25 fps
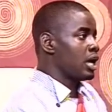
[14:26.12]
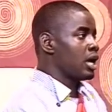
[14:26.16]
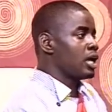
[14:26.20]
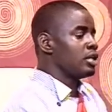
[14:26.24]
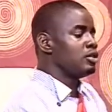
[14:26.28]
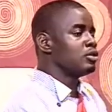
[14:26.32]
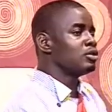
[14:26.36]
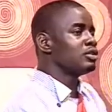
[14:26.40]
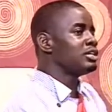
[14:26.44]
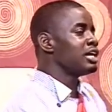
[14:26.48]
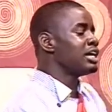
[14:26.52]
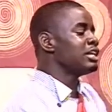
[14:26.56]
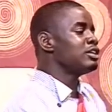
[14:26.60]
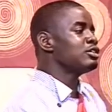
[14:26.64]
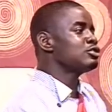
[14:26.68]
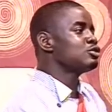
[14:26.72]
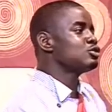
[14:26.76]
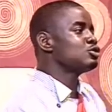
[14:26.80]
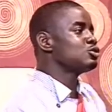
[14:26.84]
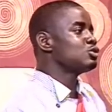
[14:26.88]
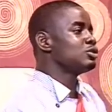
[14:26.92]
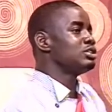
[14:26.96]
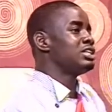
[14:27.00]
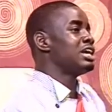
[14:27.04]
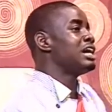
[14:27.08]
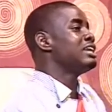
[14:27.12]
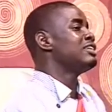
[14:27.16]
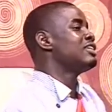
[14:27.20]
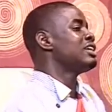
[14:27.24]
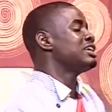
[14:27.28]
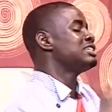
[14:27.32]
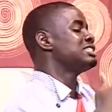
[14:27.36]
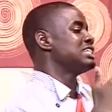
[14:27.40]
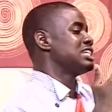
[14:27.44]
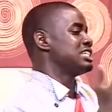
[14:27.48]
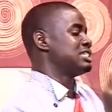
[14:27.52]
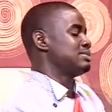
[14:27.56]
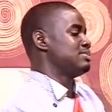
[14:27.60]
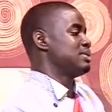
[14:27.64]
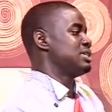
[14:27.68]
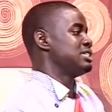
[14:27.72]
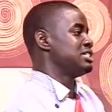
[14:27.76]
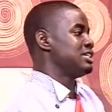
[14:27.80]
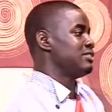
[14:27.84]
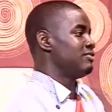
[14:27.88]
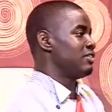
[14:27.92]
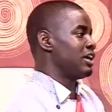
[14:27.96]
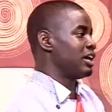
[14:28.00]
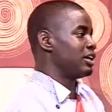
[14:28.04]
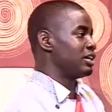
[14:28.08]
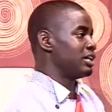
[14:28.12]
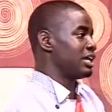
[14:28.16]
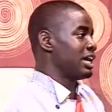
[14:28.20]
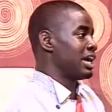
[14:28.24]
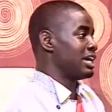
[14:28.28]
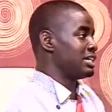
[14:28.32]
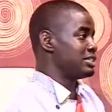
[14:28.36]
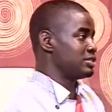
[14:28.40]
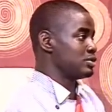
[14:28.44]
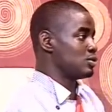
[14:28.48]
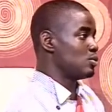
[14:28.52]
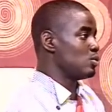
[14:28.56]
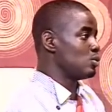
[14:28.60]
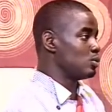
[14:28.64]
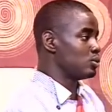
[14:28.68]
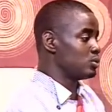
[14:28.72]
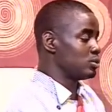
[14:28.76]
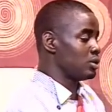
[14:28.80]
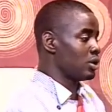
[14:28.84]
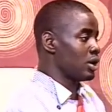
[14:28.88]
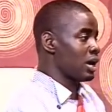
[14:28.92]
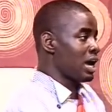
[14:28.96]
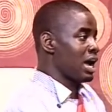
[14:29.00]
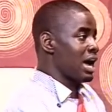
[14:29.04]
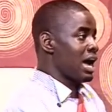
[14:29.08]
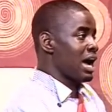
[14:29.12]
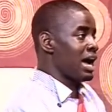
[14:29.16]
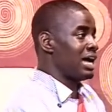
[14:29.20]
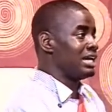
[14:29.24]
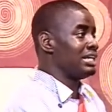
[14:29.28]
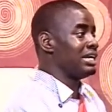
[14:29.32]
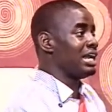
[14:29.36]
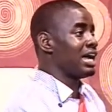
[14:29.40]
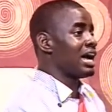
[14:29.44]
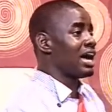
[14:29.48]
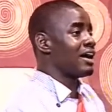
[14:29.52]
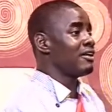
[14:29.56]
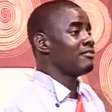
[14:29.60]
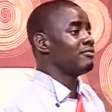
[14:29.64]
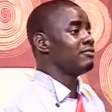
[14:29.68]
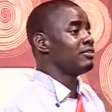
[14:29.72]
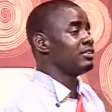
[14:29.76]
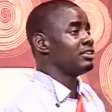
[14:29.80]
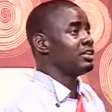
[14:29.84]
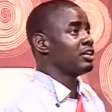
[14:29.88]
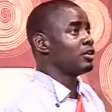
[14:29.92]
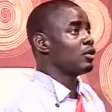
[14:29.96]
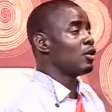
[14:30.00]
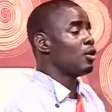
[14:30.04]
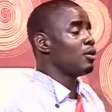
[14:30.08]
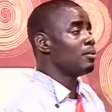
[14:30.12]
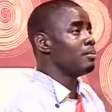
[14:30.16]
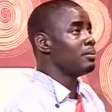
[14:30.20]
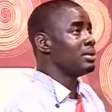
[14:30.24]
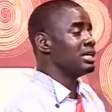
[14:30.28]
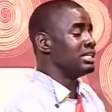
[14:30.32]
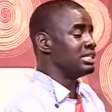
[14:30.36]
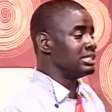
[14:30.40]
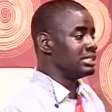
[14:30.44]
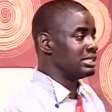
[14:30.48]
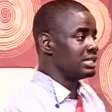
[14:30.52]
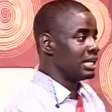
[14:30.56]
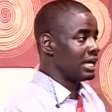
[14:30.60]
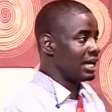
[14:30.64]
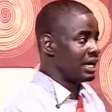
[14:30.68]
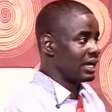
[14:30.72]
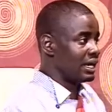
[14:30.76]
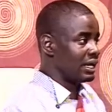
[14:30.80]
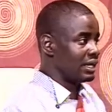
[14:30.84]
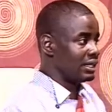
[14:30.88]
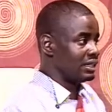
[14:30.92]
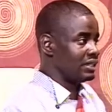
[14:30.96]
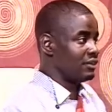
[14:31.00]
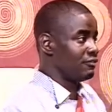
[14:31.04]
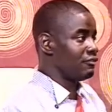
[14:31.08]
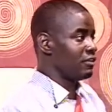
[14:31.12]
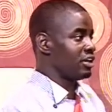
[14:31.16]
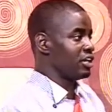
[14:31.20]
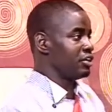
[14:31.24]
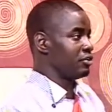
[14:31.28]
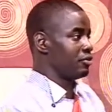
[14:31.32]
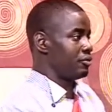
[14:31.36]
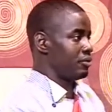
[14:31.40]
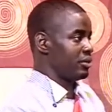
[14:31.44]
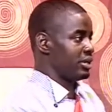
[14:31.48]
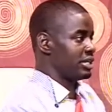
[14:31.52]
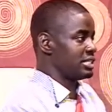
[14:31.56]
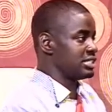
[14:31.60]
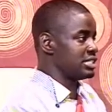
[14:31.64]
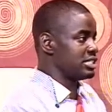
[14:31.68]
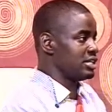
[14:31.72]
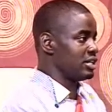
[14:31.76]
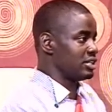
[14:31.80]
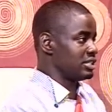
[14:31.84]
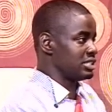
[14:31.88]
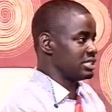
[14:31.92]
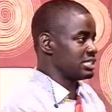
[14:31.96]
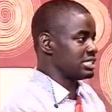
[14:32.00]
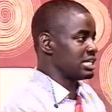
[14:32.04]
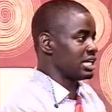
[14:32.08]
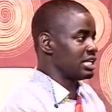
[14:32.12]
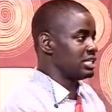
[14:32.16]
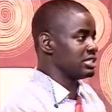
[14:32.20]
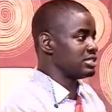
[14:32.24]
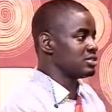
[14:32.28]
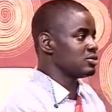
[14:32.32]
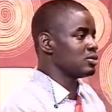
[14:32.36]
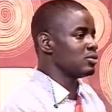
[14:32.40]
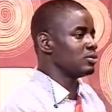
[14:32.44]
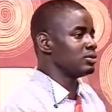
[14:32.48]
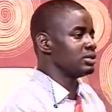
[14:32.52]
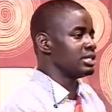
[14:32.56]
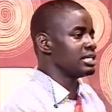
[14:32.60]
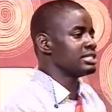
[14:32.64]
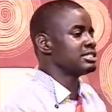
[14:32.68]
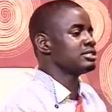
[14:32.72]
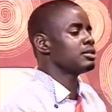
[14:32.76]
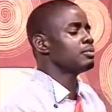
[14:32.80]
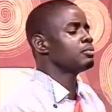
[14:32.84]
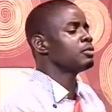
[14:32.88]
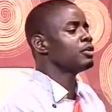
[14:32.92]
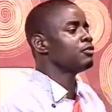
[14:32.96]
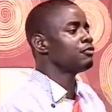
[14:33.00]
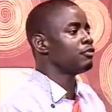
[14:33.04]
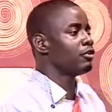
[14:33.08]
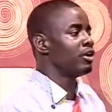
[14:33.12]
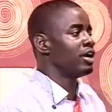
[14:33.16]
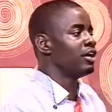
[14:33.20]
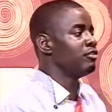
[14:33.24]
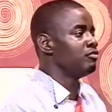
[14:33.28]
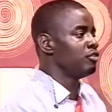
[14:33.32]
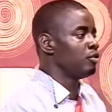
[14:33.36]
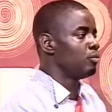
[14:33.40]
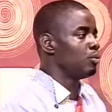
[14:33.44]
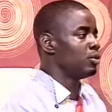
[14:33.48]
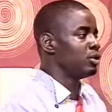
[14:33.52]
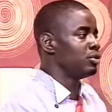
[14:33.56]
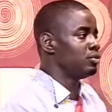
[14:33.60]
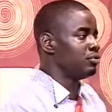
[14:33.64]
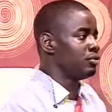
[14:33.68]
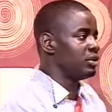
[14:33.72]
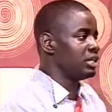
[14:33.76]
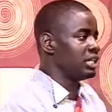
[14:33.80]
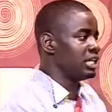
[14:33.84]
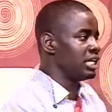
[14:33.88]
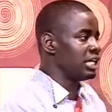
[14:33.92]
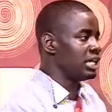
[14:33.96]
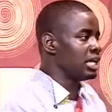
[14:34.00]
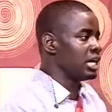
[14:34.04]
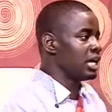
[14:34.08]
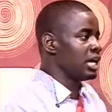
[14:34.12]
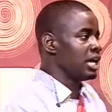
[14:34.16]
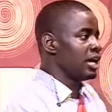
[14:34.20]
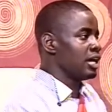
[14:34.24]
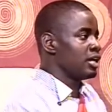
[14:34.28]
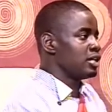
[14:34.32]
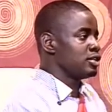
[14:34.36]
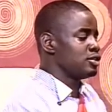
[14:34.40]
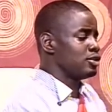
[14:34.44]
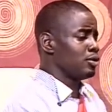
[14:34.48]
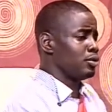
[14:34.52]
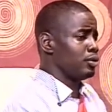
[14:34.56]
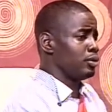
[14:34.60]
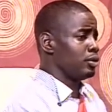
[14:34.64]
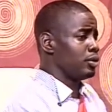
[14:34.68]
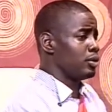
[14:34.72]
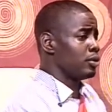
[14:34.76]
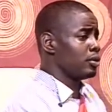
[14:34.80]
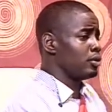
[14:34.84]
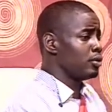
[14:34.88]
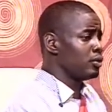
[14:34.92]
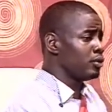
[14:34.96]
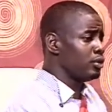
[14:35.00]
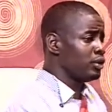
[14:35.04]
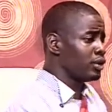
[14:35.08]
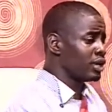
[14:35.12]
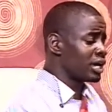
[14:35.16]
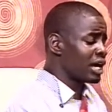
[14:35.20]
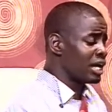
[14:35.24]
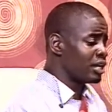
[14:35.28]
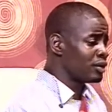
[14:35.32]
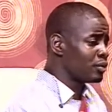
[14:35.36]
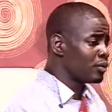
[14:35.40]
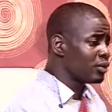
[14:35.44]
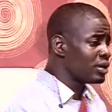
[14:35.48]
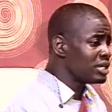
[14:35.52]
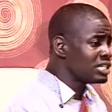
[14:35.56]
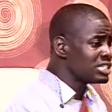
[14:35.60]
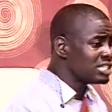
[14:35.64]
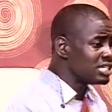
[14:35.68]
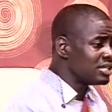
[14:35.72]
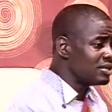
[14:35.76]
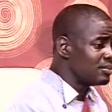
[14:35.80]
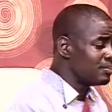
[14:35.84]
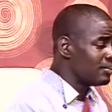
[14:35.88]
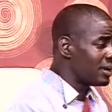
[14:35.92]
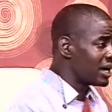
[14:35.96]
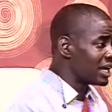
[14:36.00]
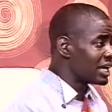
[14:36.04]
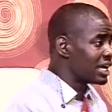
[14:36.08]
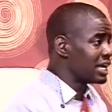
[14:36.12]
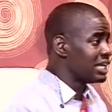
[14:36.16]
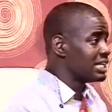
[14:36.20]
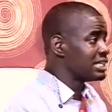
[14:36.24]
No, they're not. They're not as expensive as, as gold and they have they come in uh, different grades. You understand? Okay. So there's something for everyone really. So you know you can go into the market.